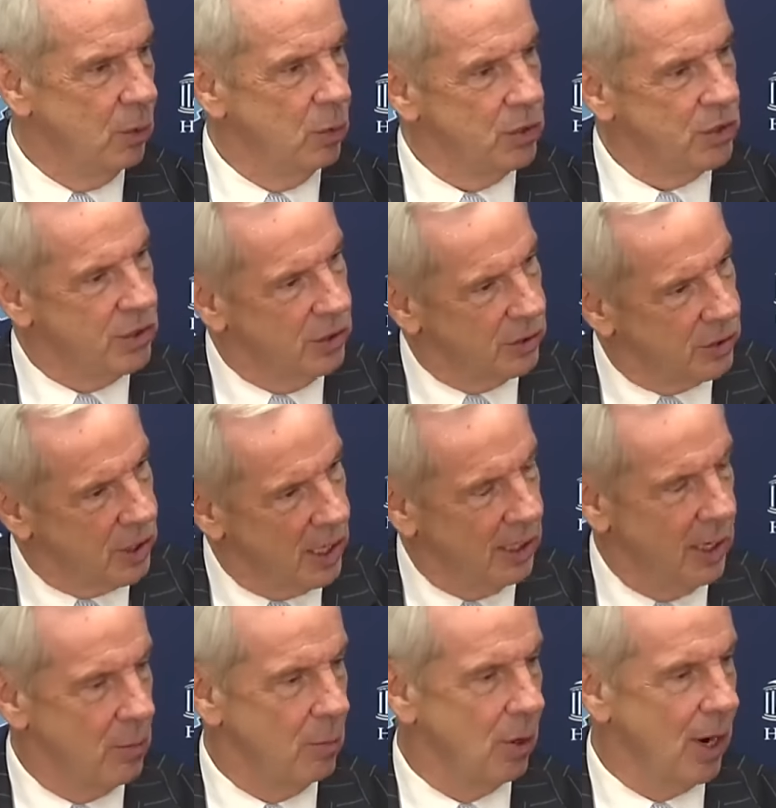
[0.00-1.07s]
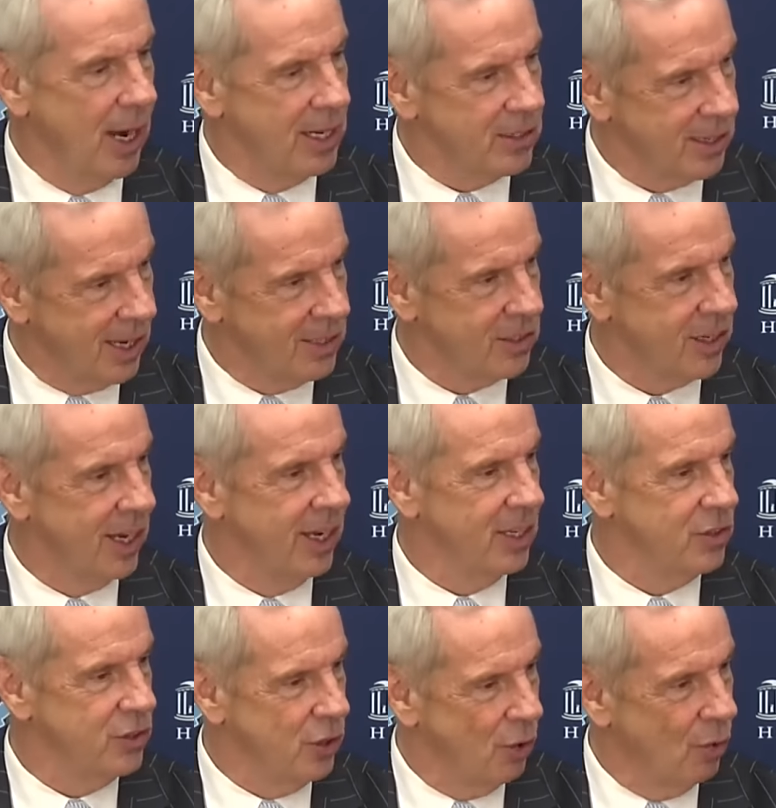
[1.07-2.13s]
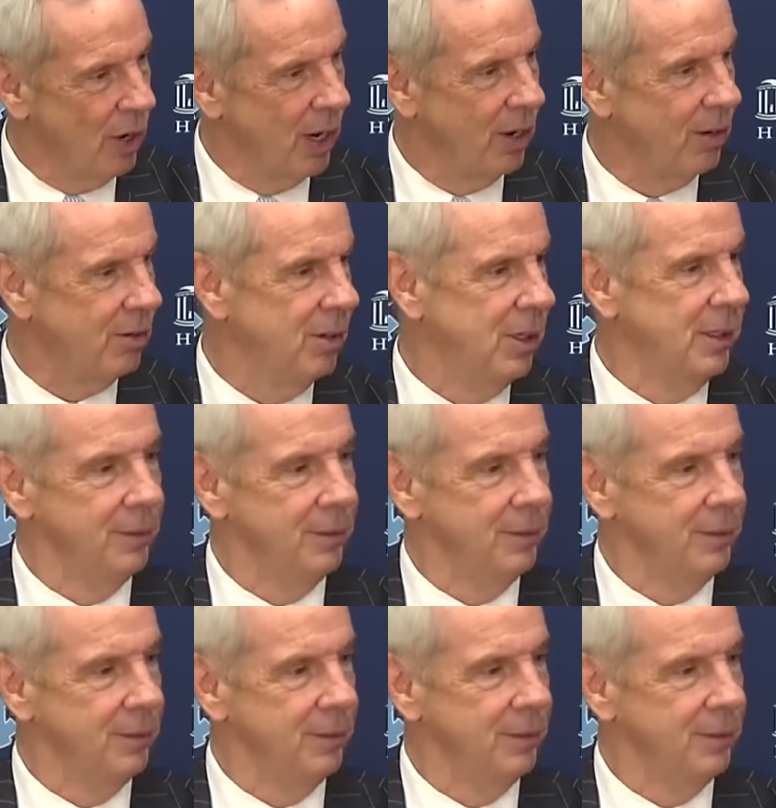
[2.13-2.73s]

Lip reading: We're still trying to get Bryce, Isaiah, Joel.